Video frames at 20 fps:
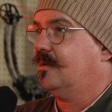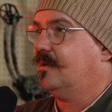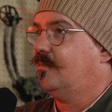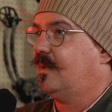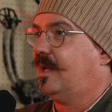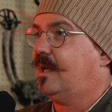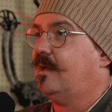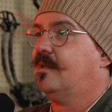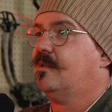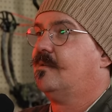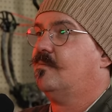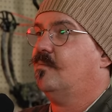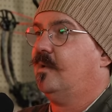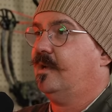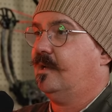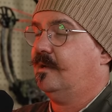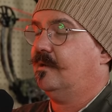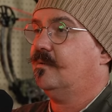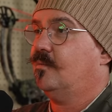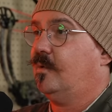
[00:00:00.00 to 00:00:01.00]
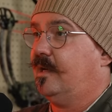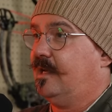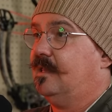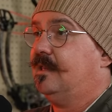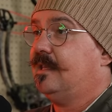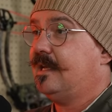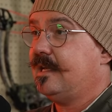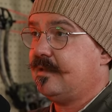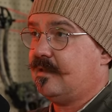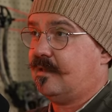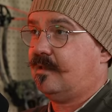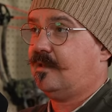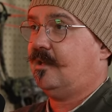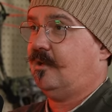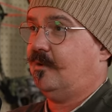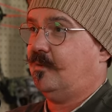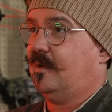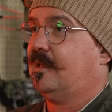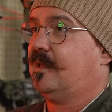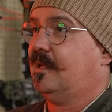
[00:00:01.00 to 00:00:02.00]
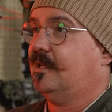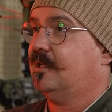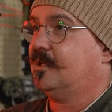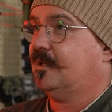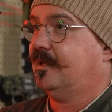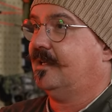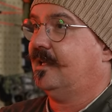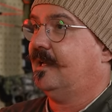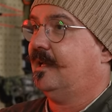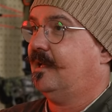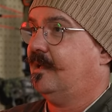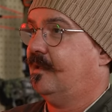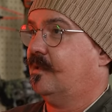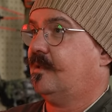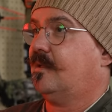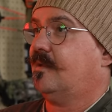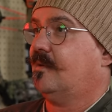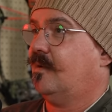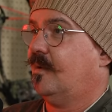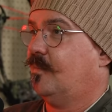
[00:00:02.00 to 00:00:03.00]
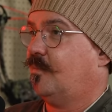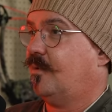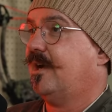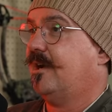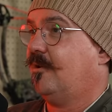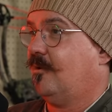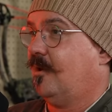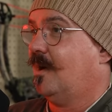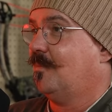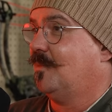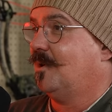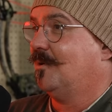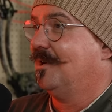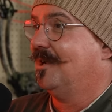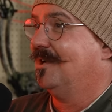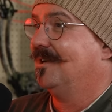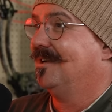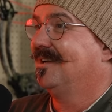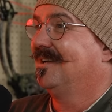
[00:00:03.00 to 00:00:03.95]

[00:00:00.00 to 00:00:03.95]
because what it what it leads to essentially is a pre-crime unit,